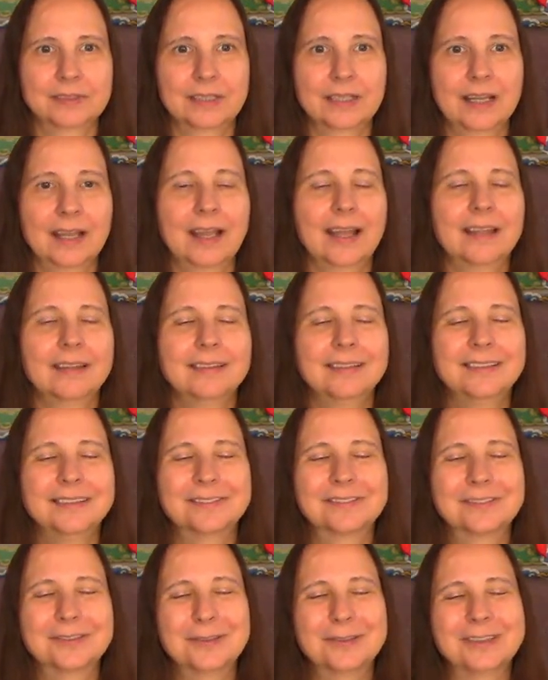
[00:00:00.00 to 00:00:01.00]
And then,
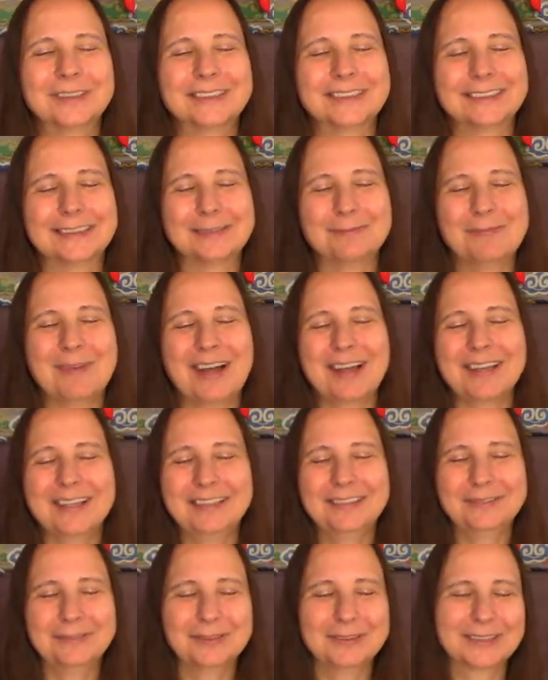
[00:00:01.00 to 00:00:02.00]
of course, the
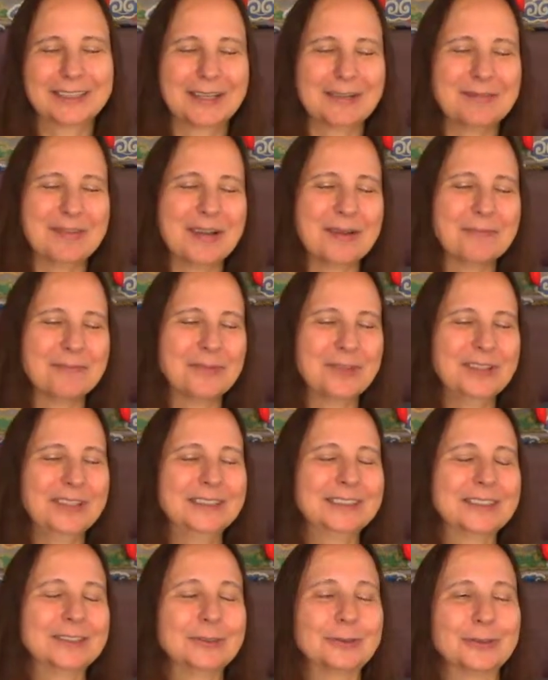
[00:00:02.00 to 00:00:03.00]
mind will come up with the
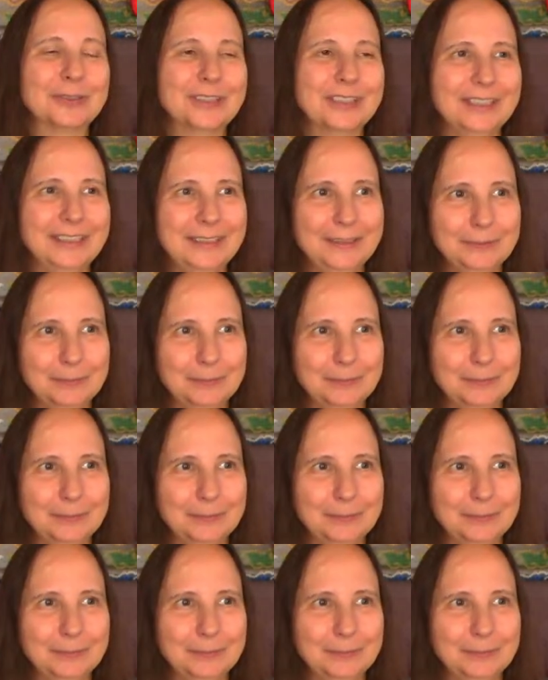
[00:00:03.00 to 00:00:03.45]
story